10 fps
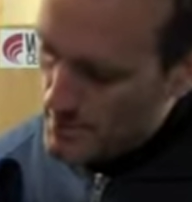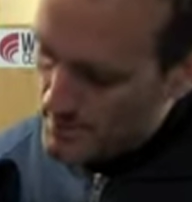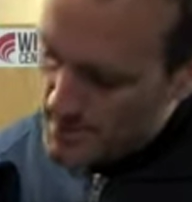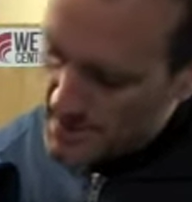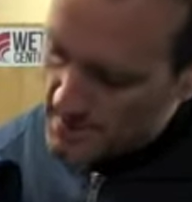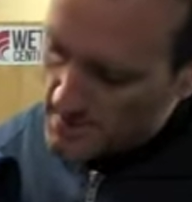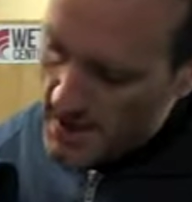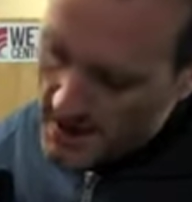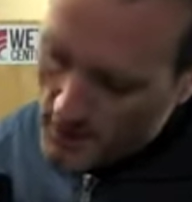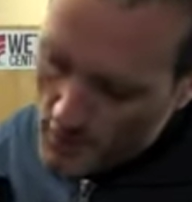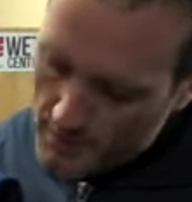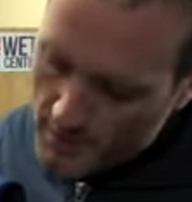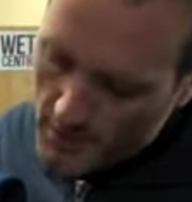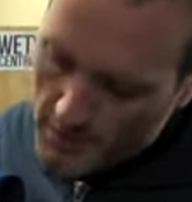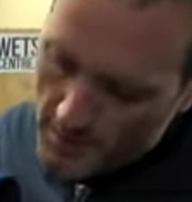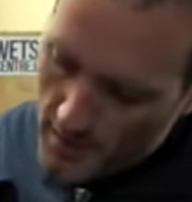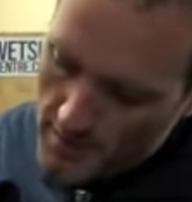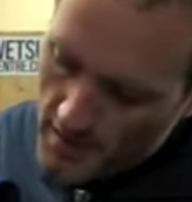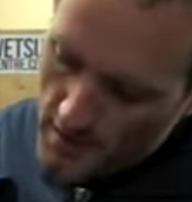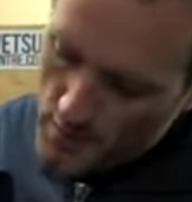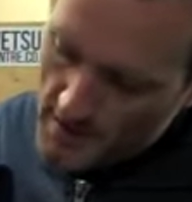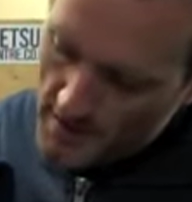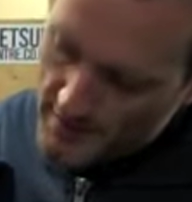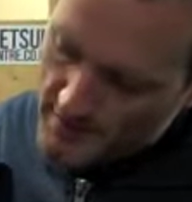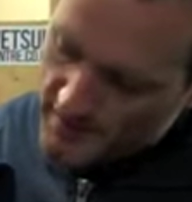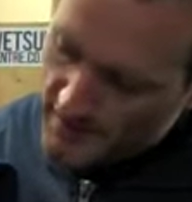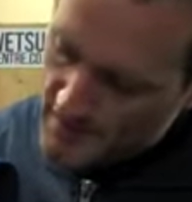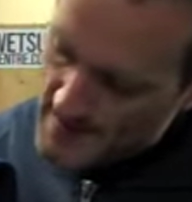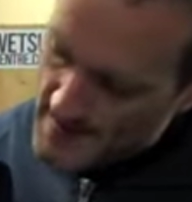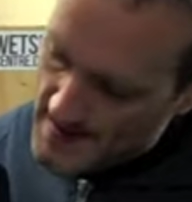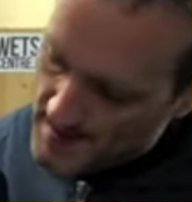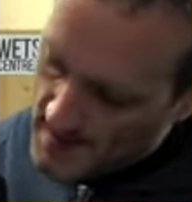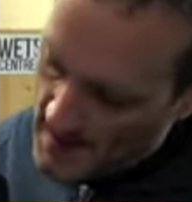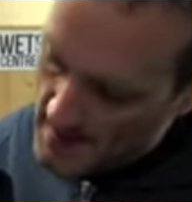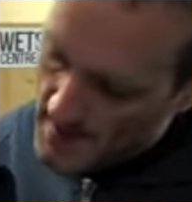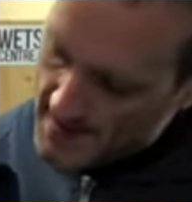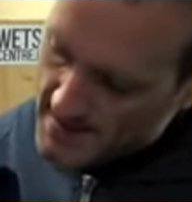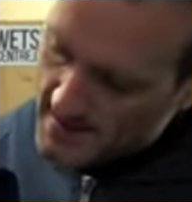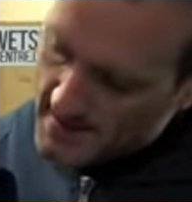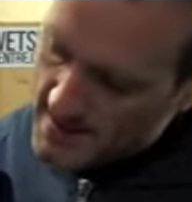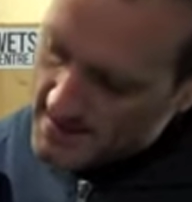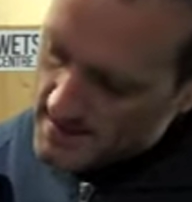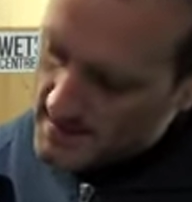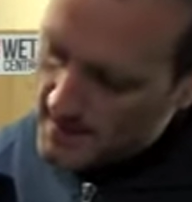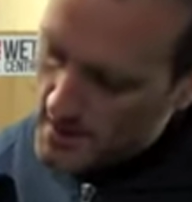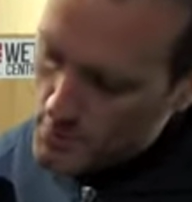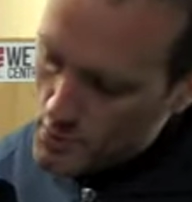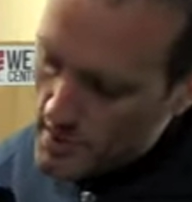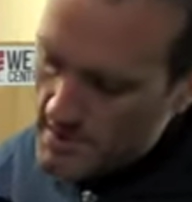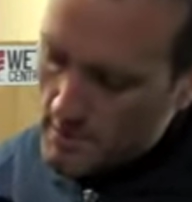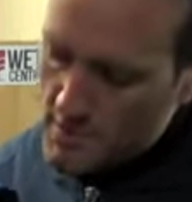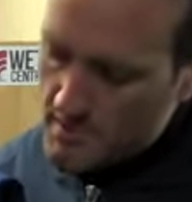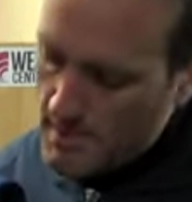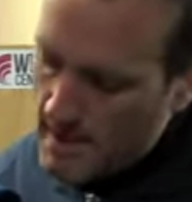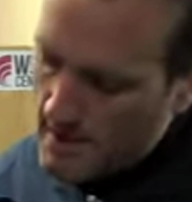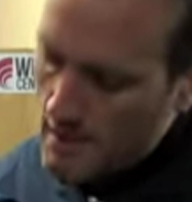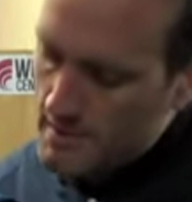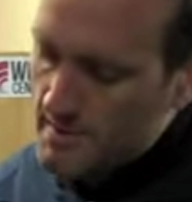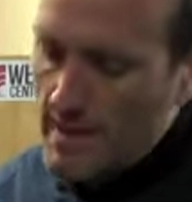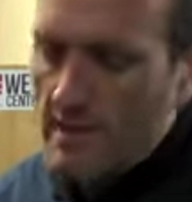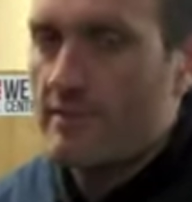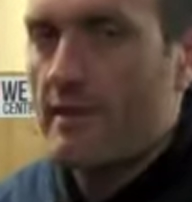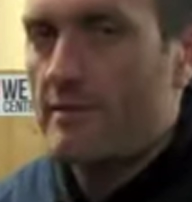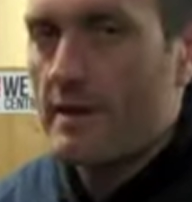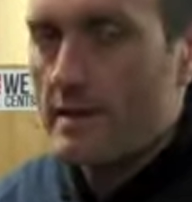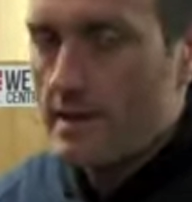It's just a back-combed polypro the whole way through the suit, and basically that's like a thermal lining which is back-combed to make it fluffy,